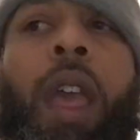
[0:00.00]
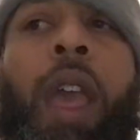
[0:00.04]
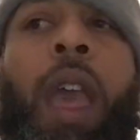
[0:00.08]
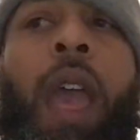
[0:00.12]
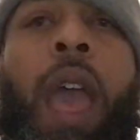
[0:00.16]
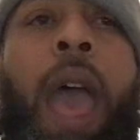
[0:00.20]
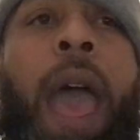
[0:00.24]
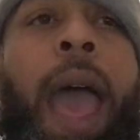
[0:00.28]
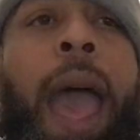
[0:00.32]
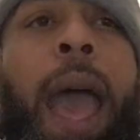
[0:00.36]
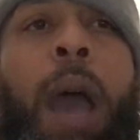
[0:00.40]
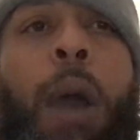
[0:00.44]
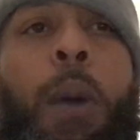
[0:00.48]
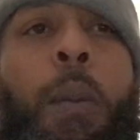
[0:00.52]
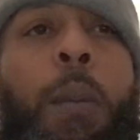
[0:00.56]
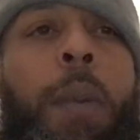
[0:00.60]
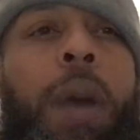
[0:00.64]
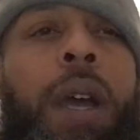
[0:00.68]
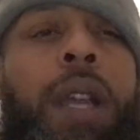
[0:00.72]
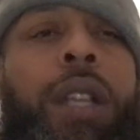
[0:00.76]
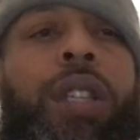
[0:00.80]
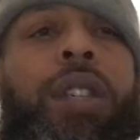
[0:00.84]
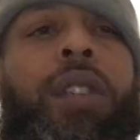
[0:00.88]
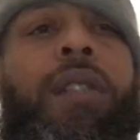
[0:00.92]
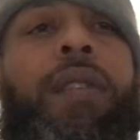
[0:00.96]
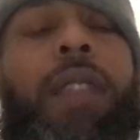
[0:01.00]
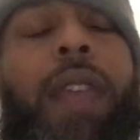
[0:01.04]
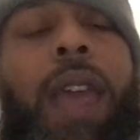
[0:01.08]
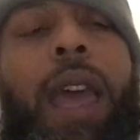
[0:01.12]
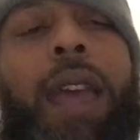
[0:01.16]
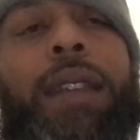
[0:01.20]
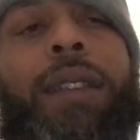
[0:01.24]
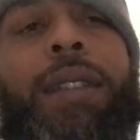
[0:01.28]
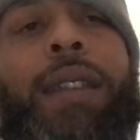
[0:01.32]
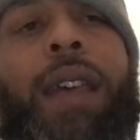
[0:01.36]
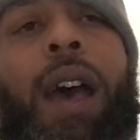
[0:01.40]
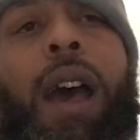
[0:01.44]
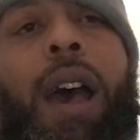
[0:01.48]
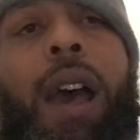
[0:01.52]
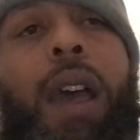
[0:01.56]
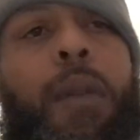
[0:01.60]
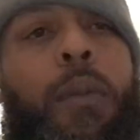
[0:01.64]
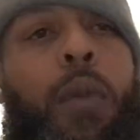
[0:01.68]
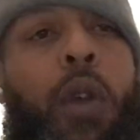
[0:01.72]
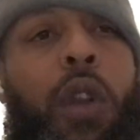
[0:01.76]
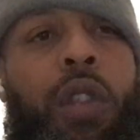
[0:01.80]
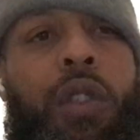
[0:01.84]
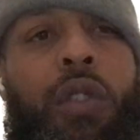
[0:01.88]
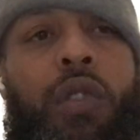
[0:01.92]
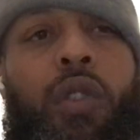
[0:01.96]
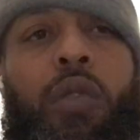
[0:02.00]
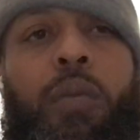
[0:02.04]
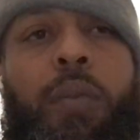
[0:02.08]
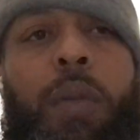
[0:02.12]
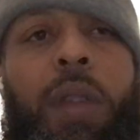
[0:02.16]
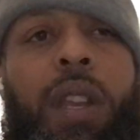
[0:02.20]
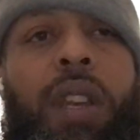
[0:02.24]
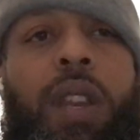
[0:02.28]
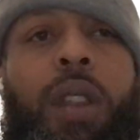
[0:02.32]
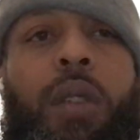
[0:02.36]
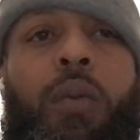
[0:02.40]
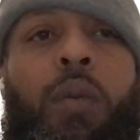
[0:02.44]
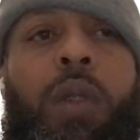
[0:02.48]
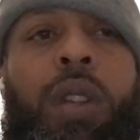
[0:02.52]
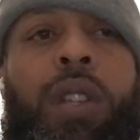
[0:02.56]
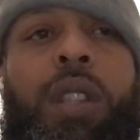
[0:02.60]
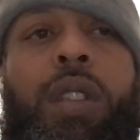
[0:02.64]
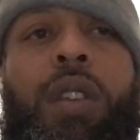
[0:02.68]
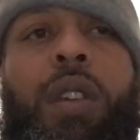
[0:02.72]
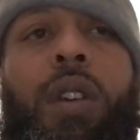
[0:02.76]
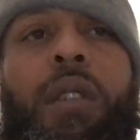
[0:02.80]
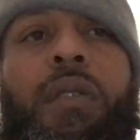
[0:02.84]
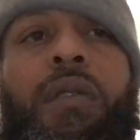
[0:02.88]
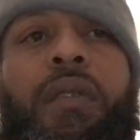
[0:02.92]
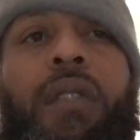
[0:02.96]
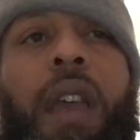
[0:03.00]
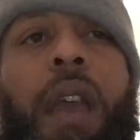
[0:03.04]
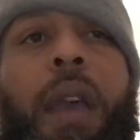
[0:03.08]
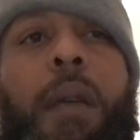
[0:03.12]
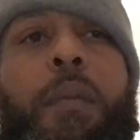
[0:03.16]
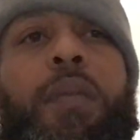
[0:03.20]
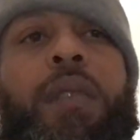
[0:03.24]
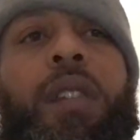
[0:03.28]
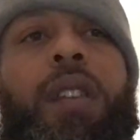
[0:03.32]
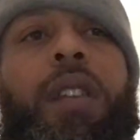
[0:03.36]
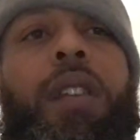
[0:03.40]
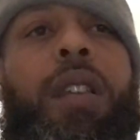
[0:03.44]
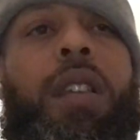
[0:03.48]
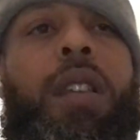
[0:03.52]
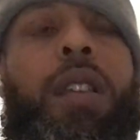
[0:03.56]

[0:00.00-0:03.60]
How much of that time are you spending with your family?